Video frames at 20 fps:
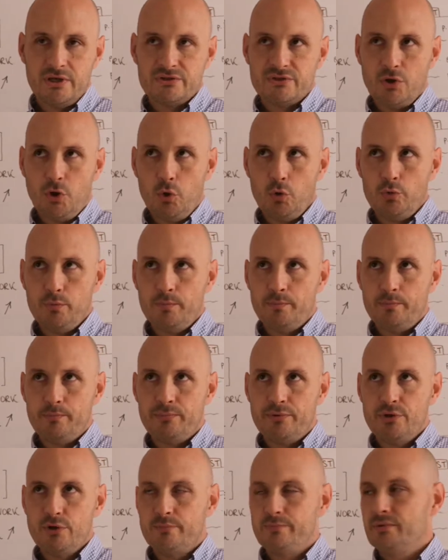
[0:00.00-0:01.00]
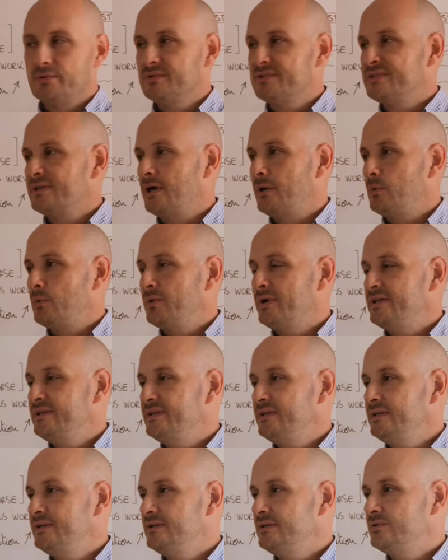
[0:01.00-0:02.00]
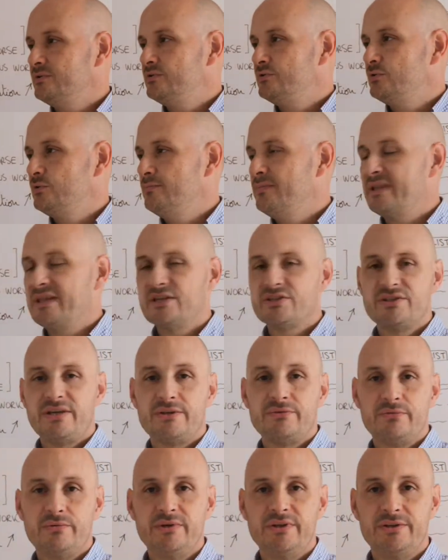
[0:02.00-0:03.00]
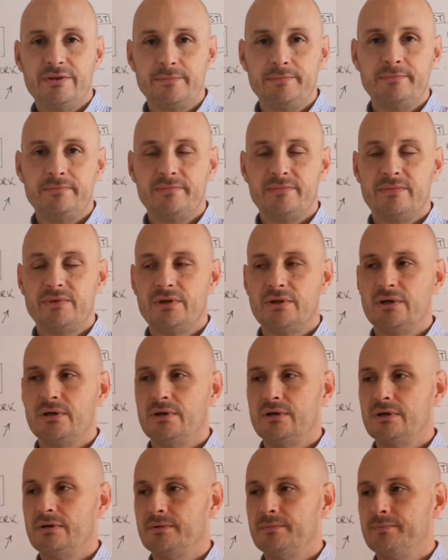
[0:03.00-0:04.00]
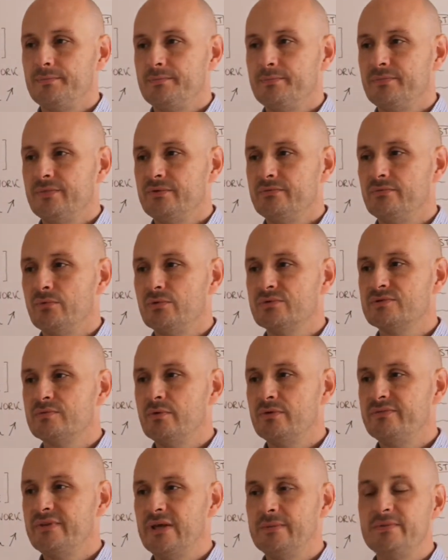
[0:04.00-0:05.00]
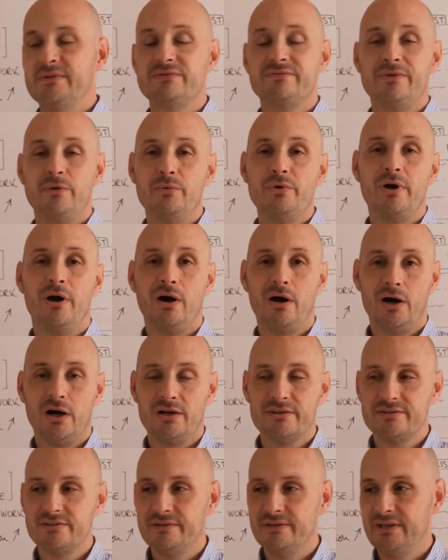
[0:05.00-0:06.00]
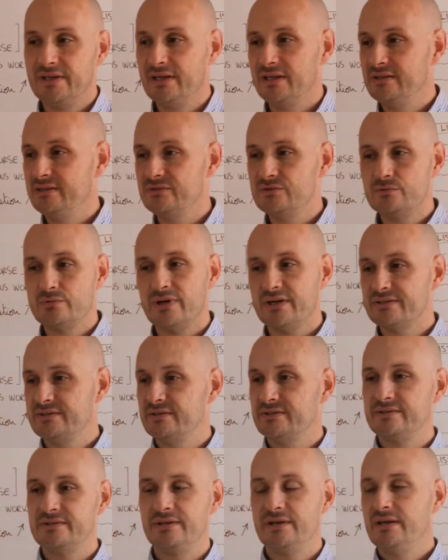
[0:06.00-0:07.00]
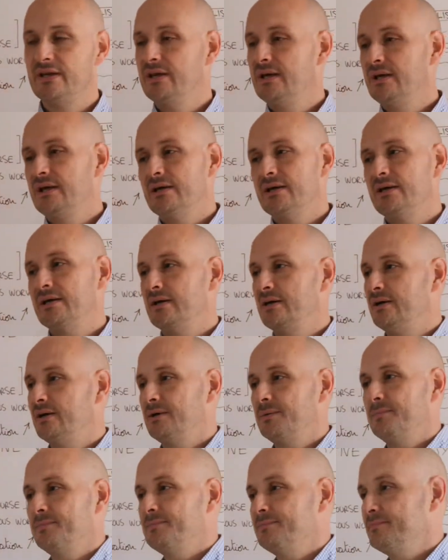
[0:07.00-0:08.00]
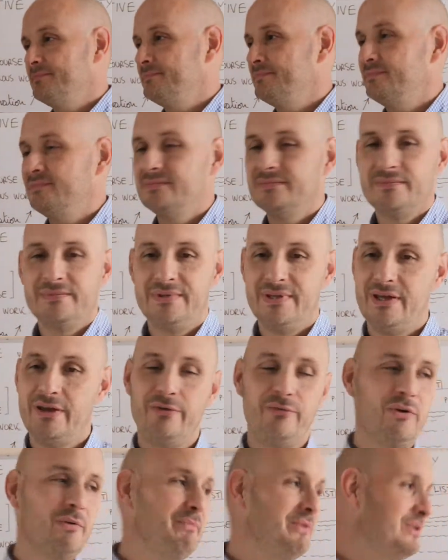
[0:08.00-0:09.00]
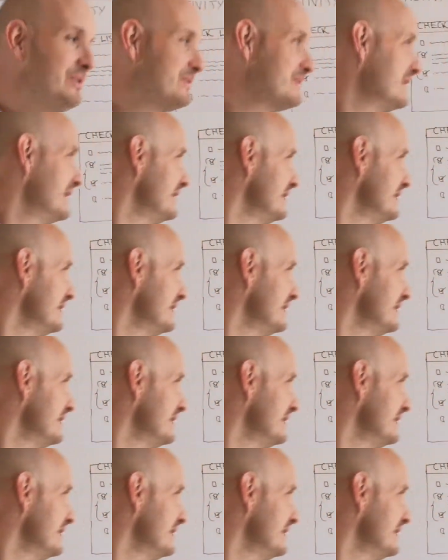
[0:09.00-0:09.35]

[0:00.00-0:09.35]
all pupils are ready to manage that freedom. For some of them, it's very hard. They get distracted every minute.